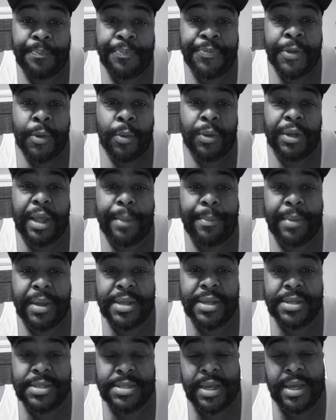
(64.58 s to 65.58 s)
With that being
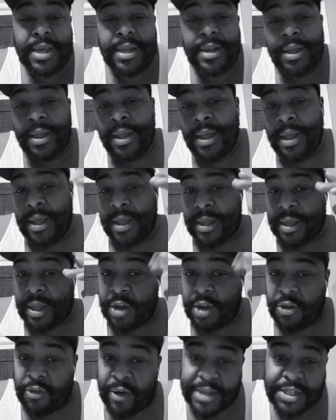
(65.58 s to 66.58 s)
said,
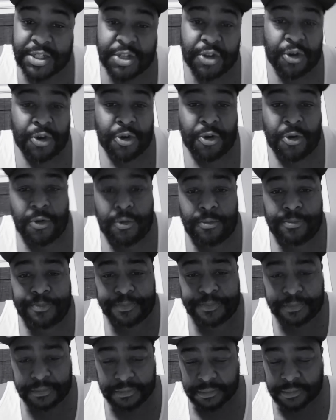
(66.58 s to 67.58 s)
congrats to Errol.
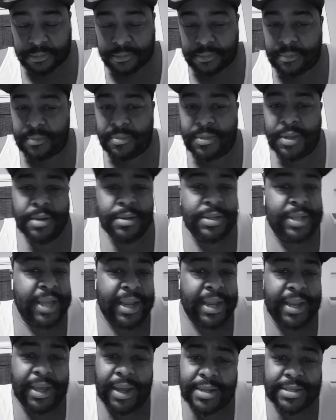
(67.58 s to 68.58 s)
Danny
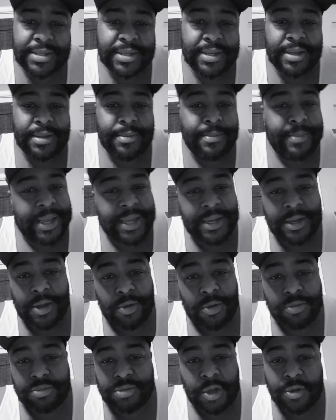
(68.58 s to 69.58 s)
Garcia, man,
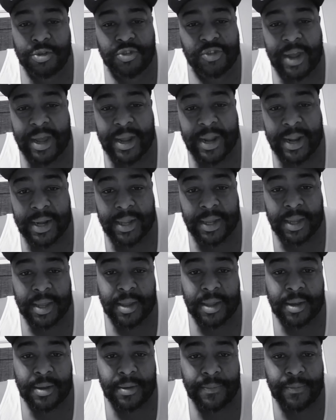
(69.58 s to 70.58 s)
don't try that again.
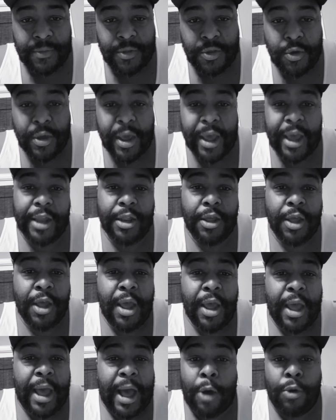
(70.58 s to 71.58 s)
You had,
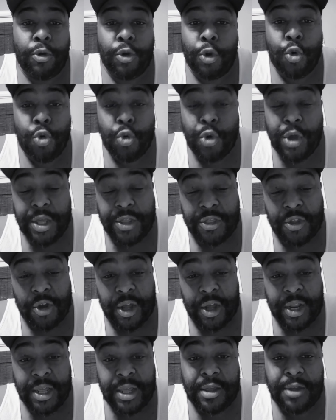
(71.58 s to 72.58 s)
I don't know who he thought
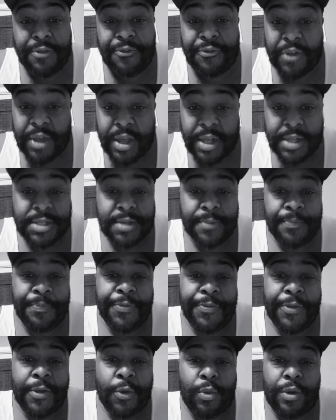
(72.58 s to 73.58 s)
he convinced
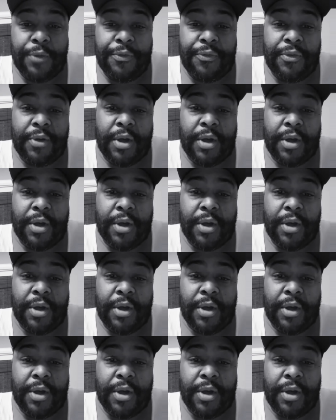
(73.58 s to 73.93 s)
with